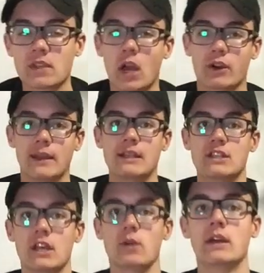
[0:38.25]
Okay,
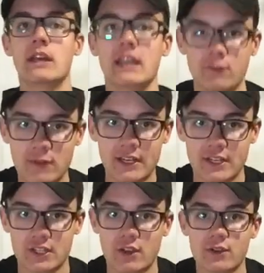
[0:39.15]
so
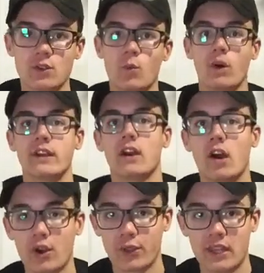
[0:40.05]
Infinity Stones. What
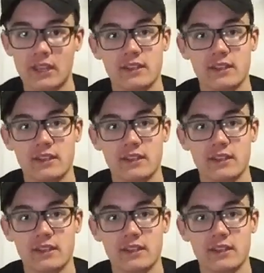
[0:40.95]
are they?